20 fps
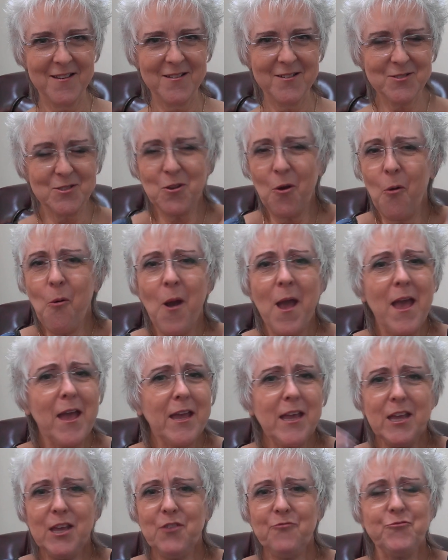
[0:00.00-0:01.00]
So
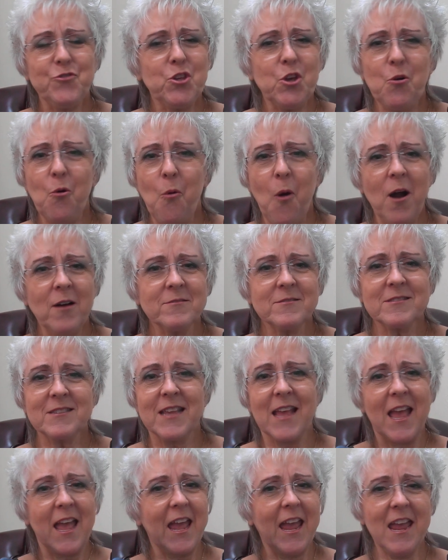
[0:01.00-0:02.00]
if you
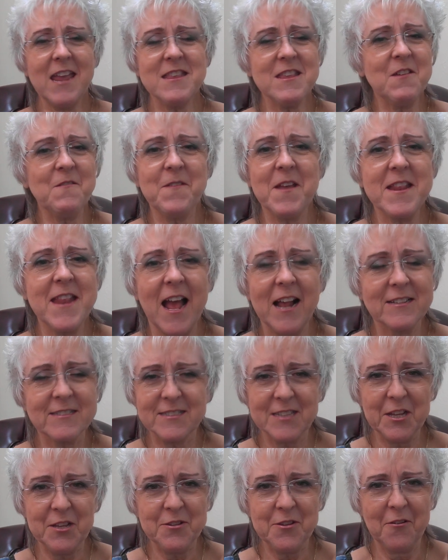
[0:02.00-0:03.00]
want anything
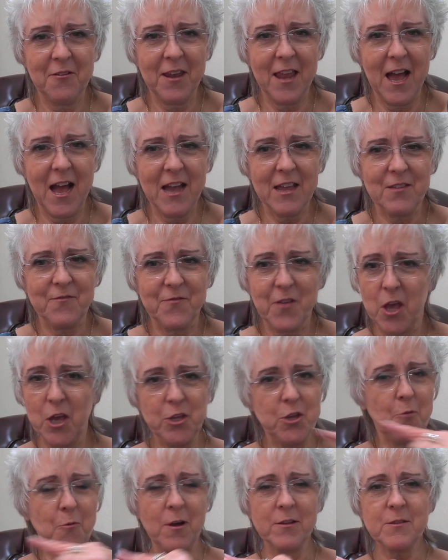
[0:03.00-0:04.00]
else in your life,
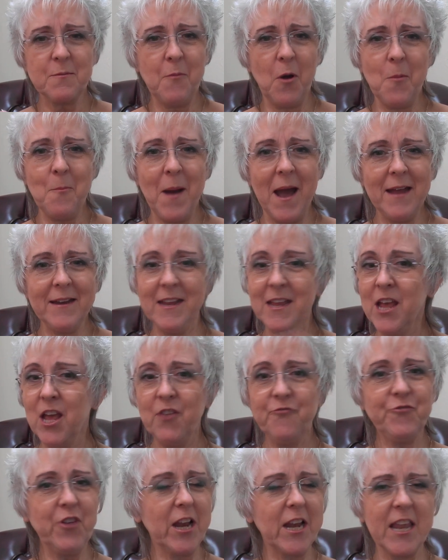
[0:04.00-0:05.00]
you want more money,
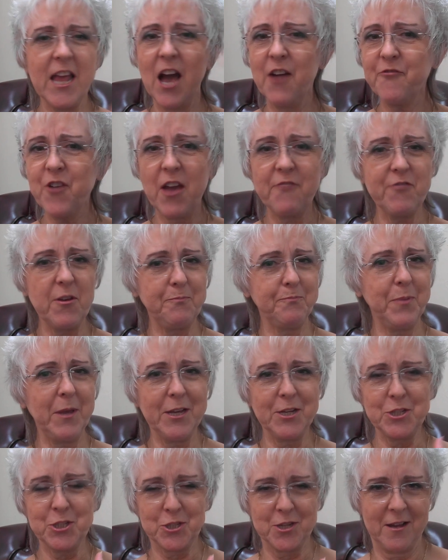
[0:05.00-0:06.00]
feel love, have a
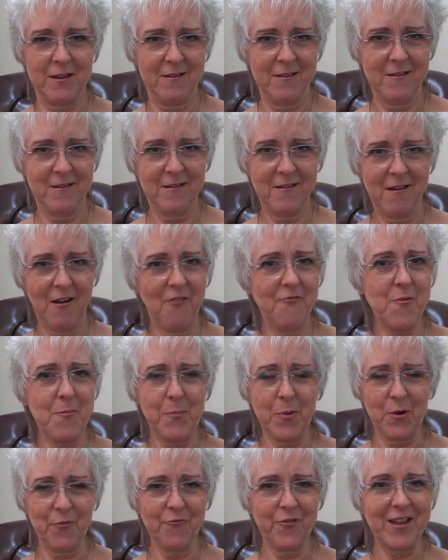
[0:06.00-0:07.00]
picture of a
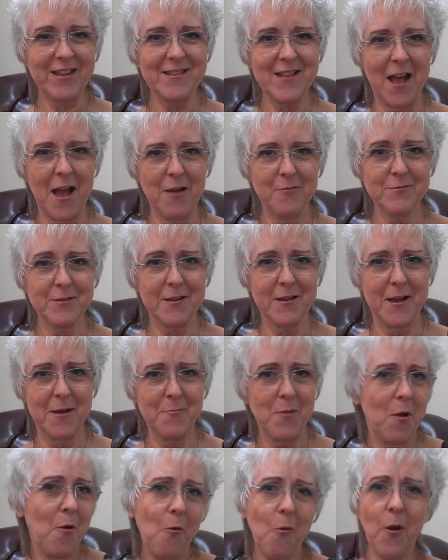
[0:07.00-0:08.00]
perfect
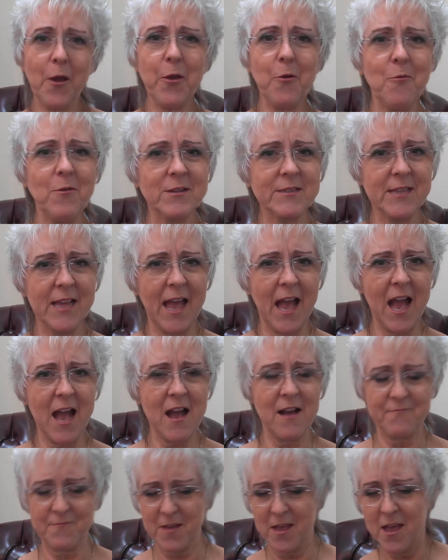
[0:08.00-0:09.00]
outcome. What you want to
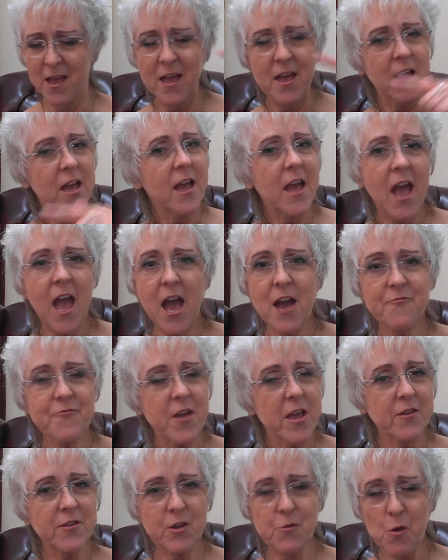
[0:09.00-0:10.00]
have?
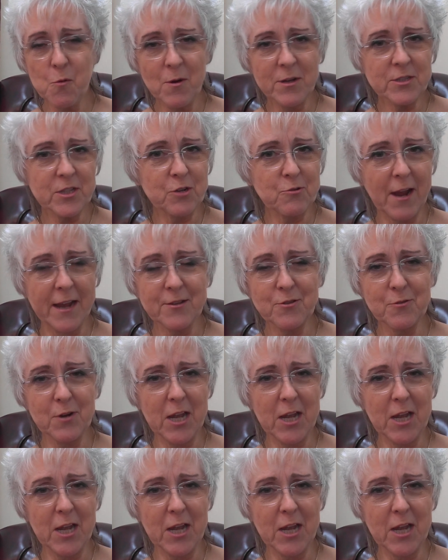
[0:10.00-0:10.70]
Have you want great